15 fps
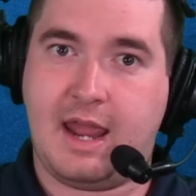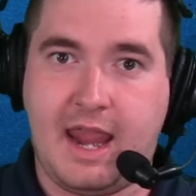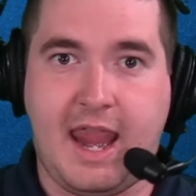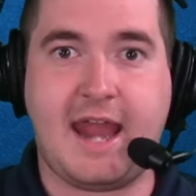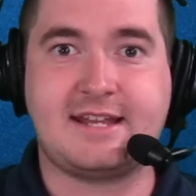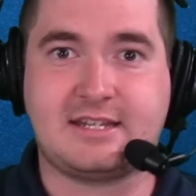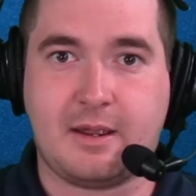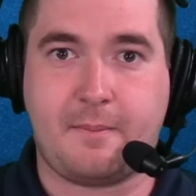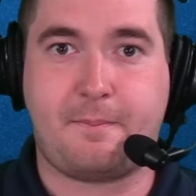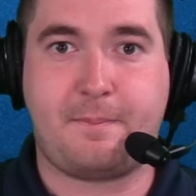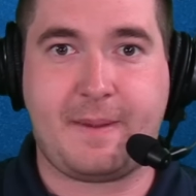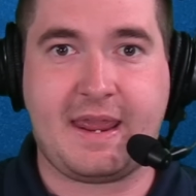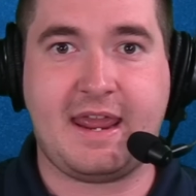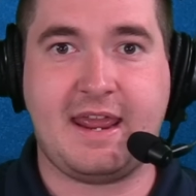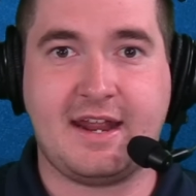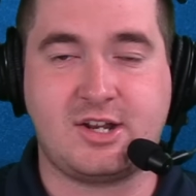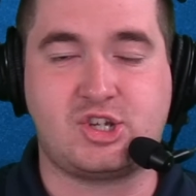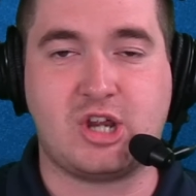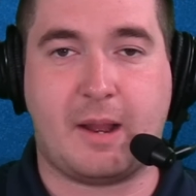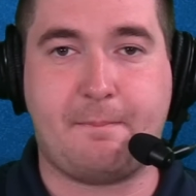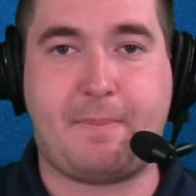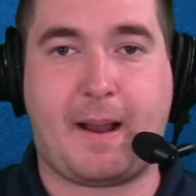it's a big
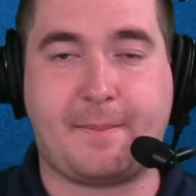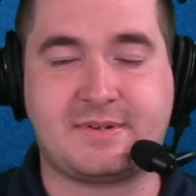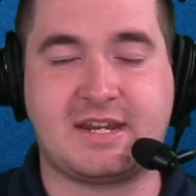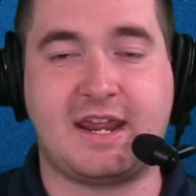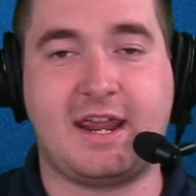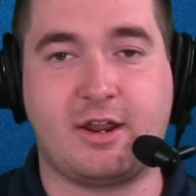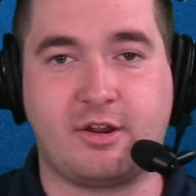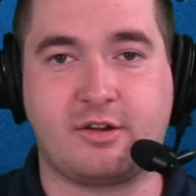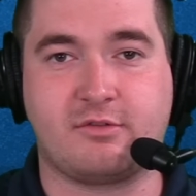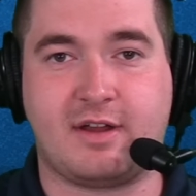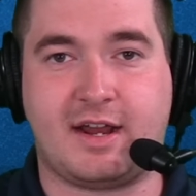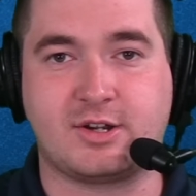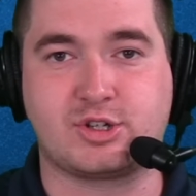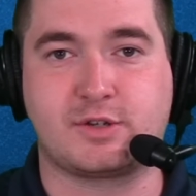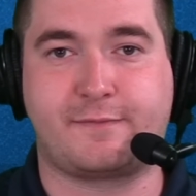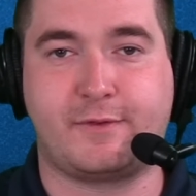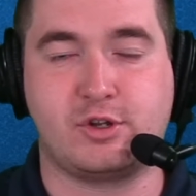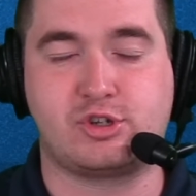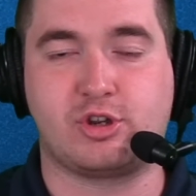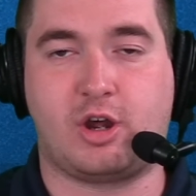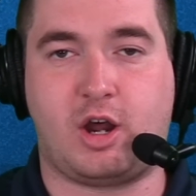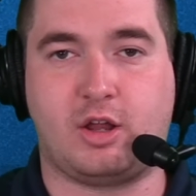jump up to Aaron Rodgers,
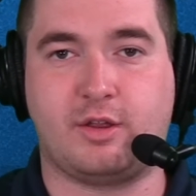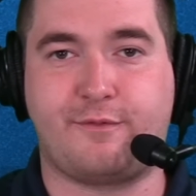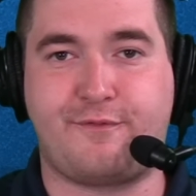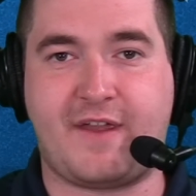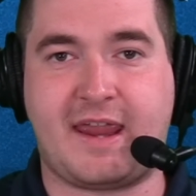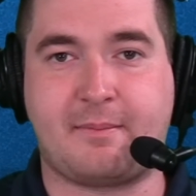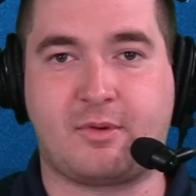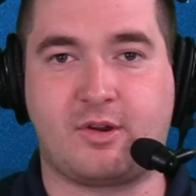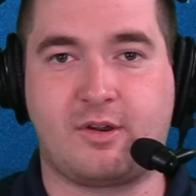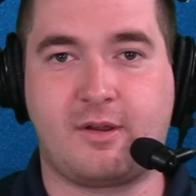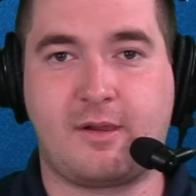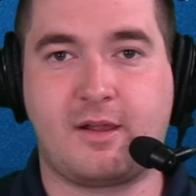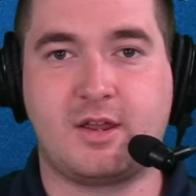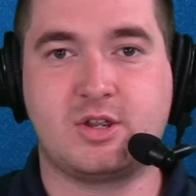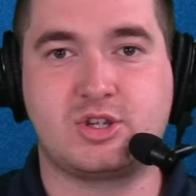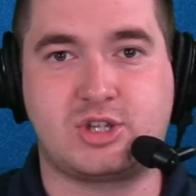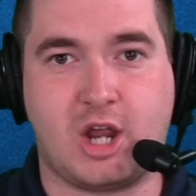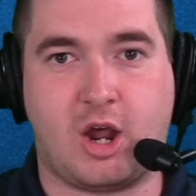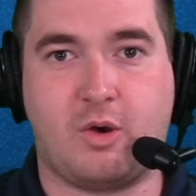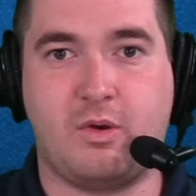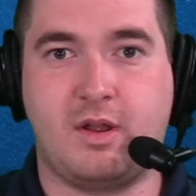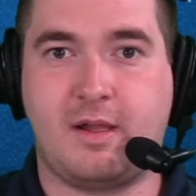future Hall of Famer.
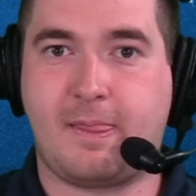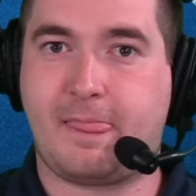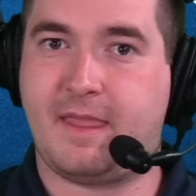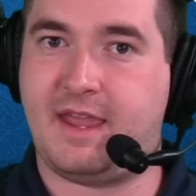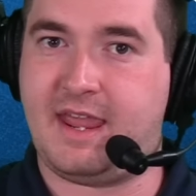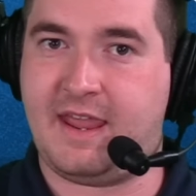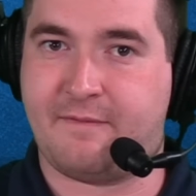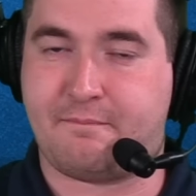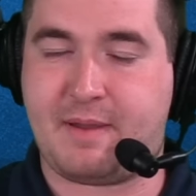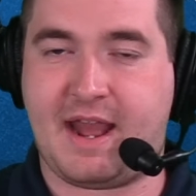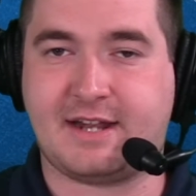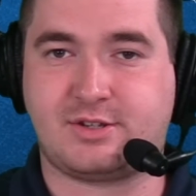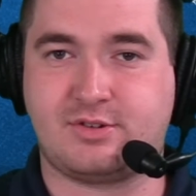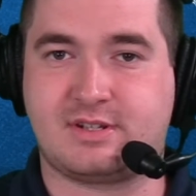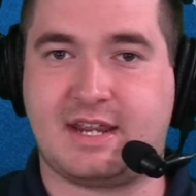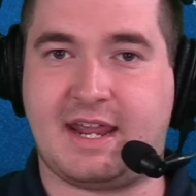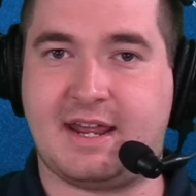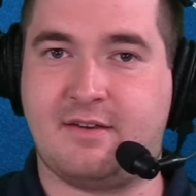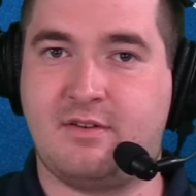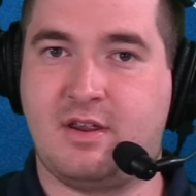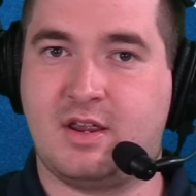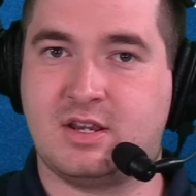So if Pat
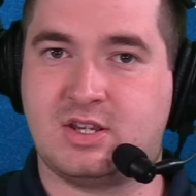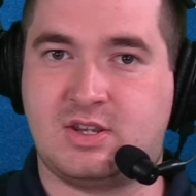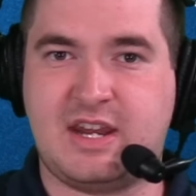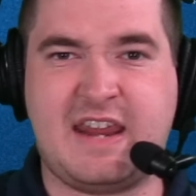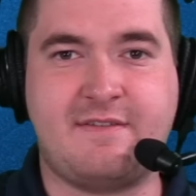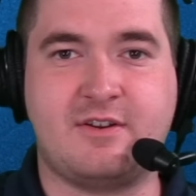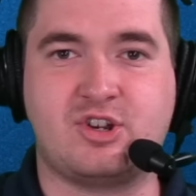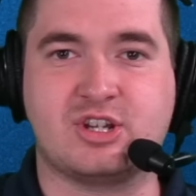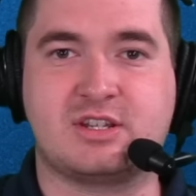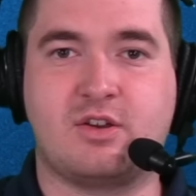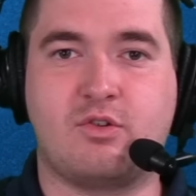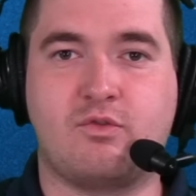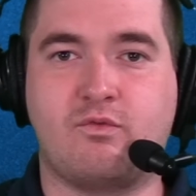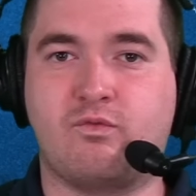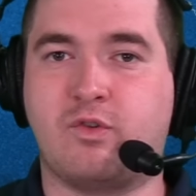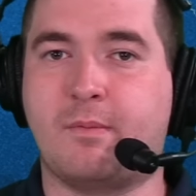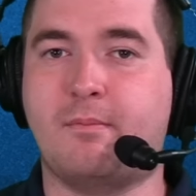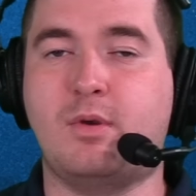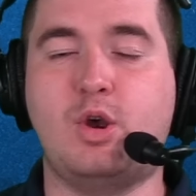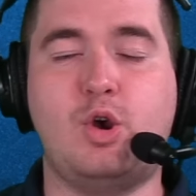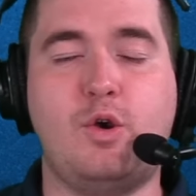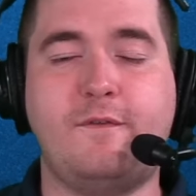Surtain even just
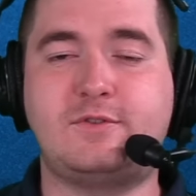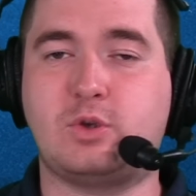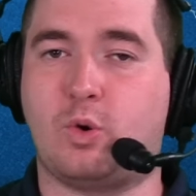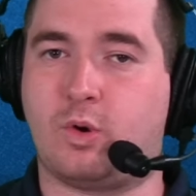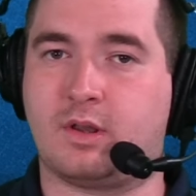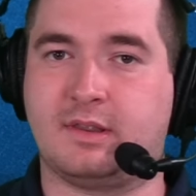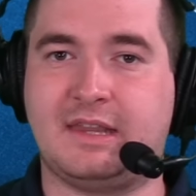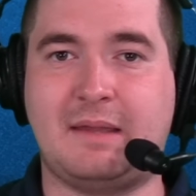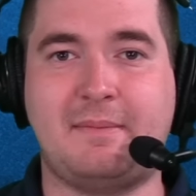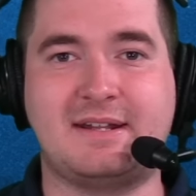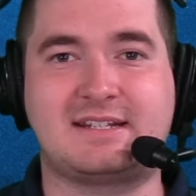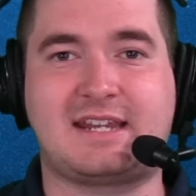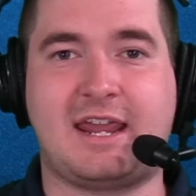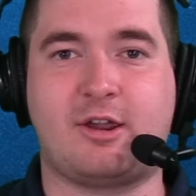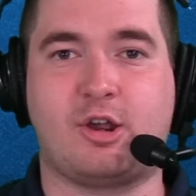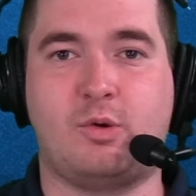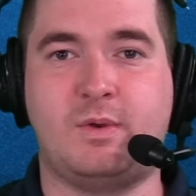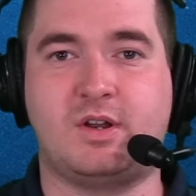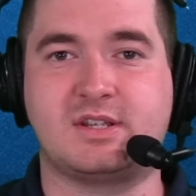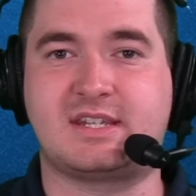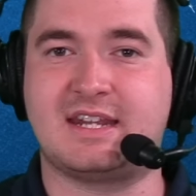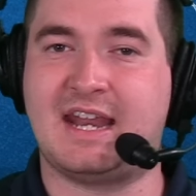removes or limits Garrett
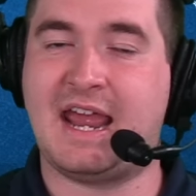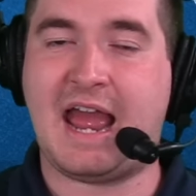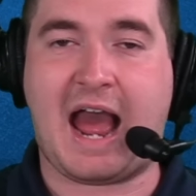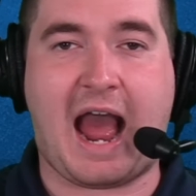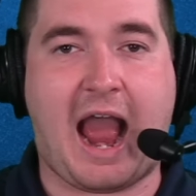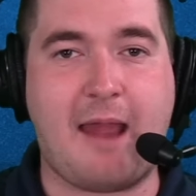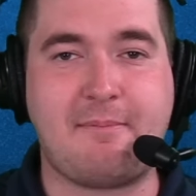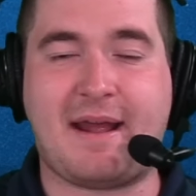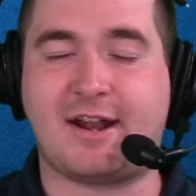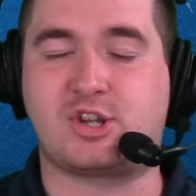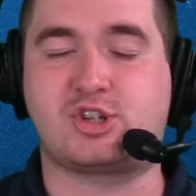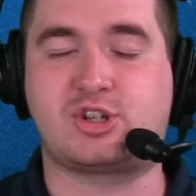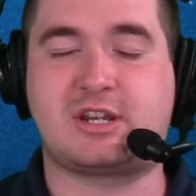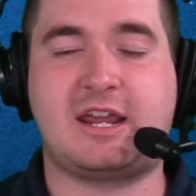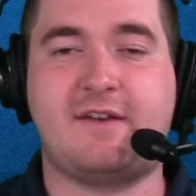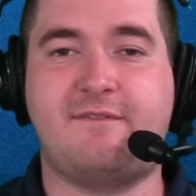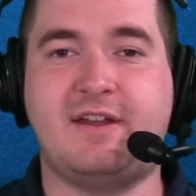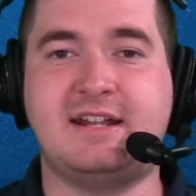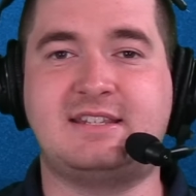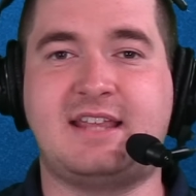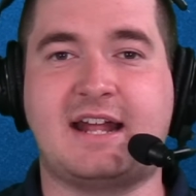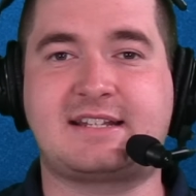Wilson, I'm not
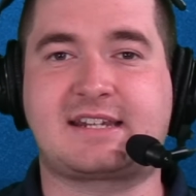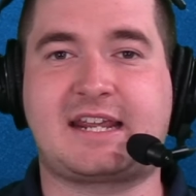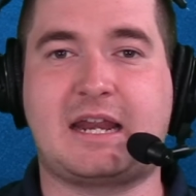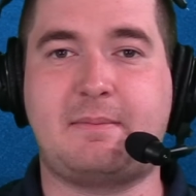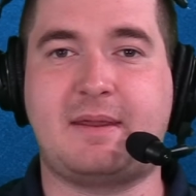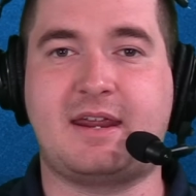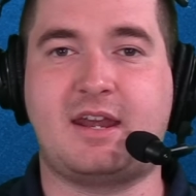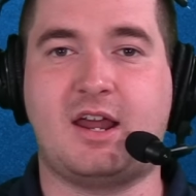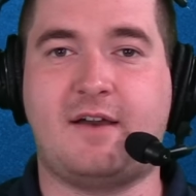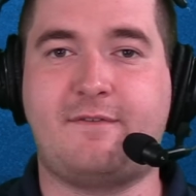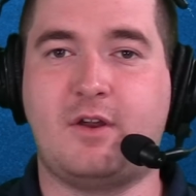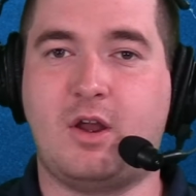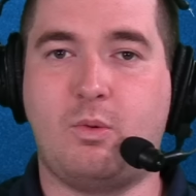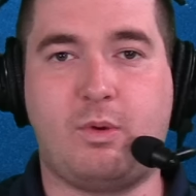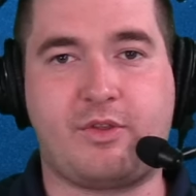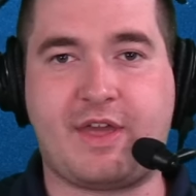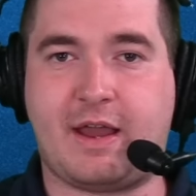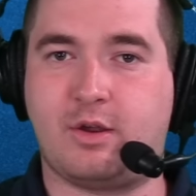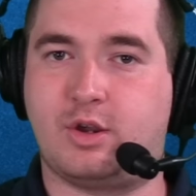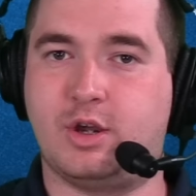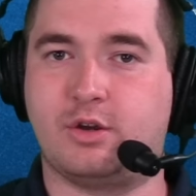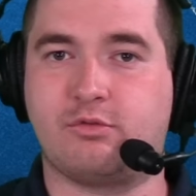convinced that's going to be enough with how
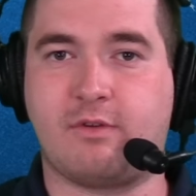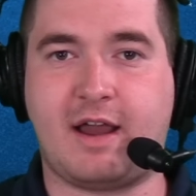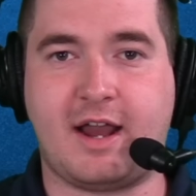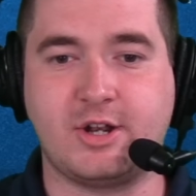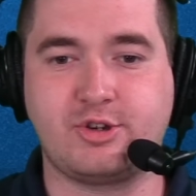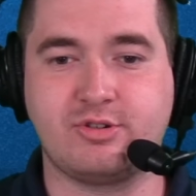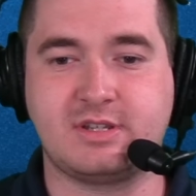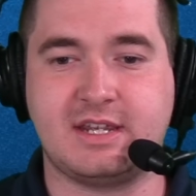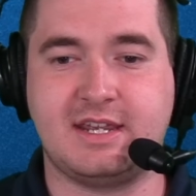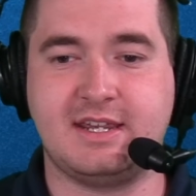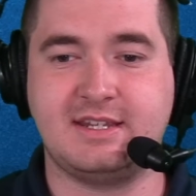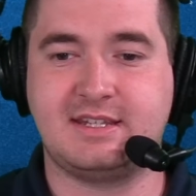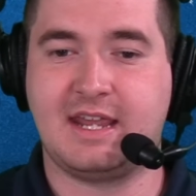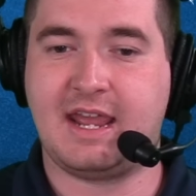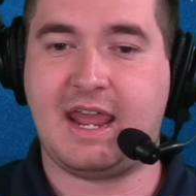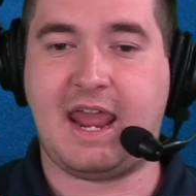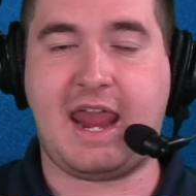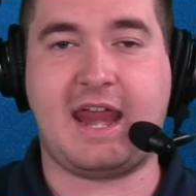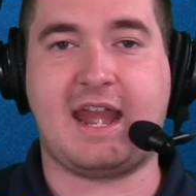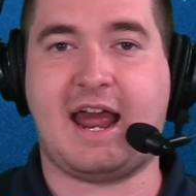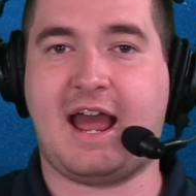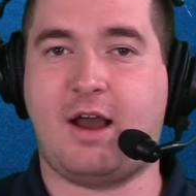good Rodgers is
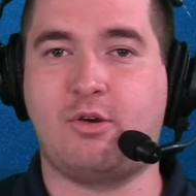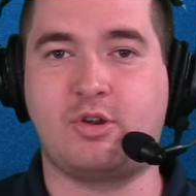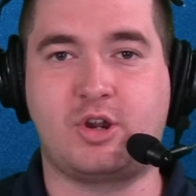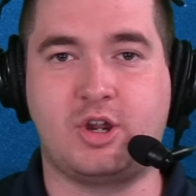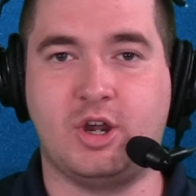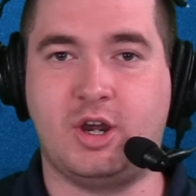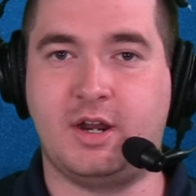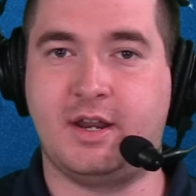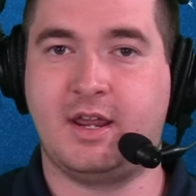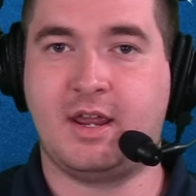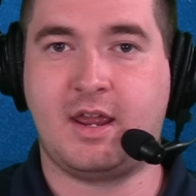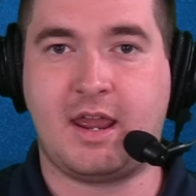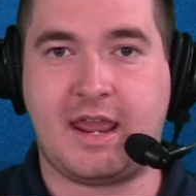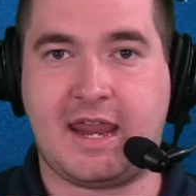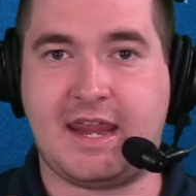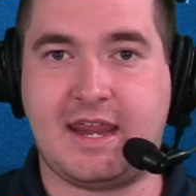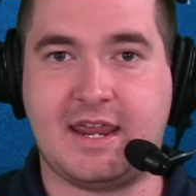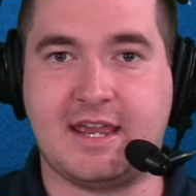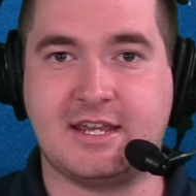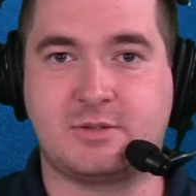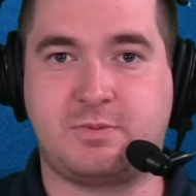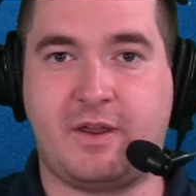and how good he
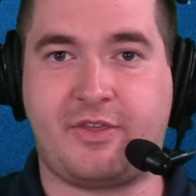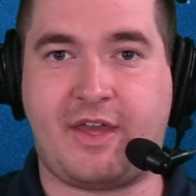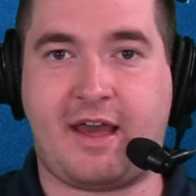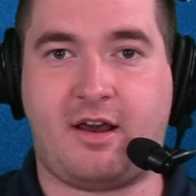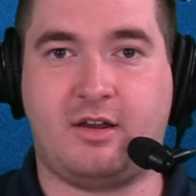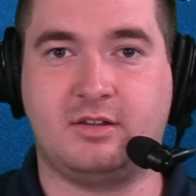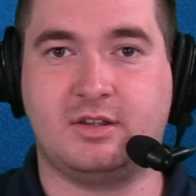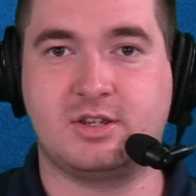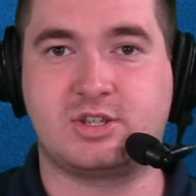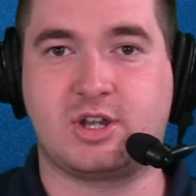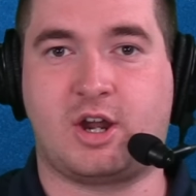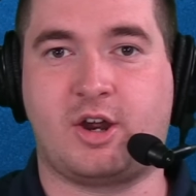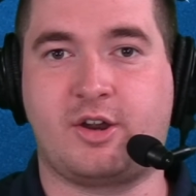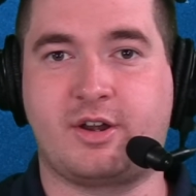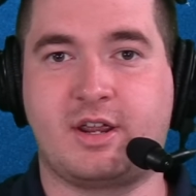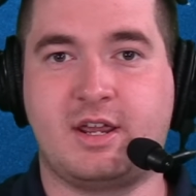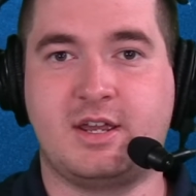is with Alan Lazard.